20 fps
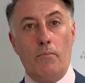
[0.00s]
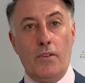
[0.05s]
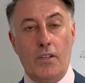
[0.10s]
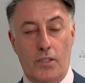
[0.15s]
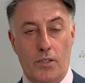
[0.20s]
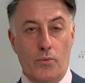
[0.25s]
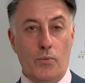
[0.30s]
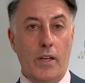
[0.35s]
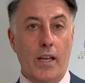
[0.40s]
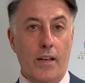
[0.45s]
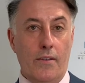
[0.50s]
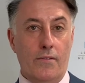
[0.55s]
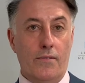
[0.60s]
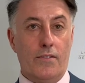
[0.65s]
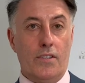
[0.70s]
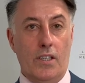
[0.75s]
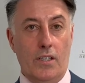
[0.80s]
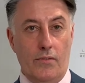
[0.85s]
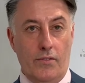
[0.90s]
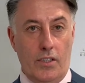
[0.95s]
because we have
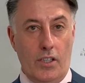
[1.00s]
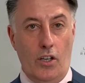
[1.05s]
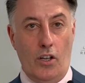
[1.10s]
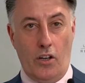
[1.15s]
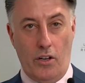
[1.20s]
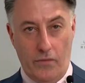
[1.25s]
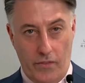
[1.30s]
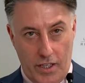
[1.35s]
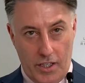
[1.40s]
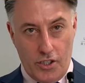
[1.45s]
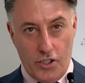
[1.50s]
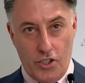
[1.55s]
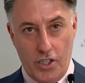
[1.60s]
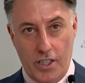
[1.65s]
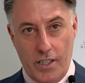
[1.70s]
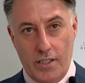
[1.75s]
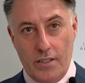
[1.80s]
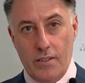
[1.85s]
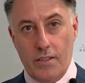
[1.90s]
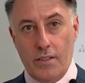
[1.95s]
delivered a lot of energy
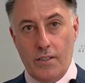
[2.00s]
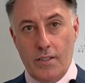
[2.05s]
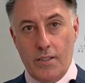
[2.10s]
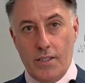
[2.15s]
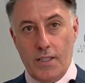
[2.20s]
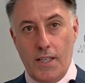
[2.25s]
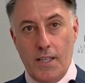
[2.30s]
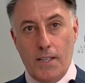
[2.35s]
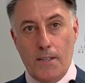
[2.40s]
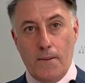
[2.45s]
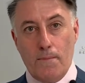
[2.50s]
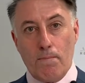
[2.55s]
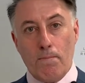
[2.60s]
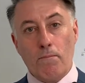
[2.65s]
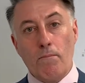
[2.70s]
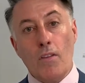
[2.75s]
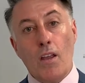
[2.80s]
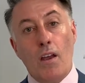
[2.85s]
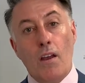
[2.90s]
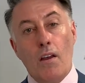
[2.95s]
into the skin.
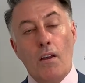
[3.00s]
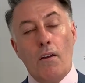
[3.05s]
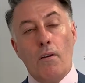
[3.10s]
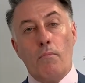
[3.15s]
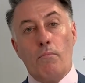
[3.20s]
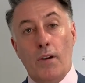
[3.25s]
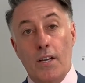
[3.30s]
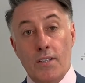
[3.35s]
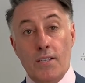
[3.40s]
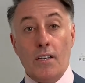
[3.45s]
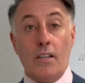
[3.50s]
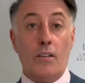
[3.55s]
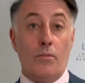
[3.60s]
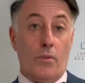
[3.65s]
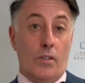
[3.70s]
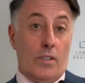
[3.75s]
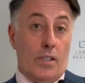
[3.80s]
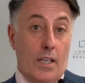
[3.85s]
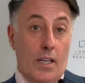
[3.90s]
Basically what the